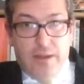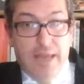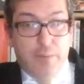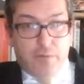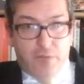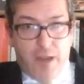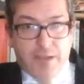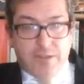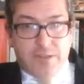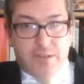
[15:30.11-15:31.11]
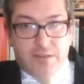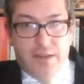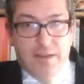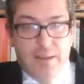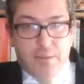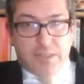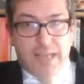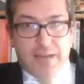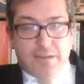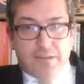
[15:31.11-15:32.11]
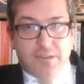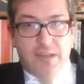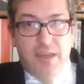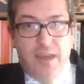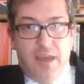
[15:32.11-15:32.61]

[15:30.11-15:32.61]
labor rights and, and labor standards.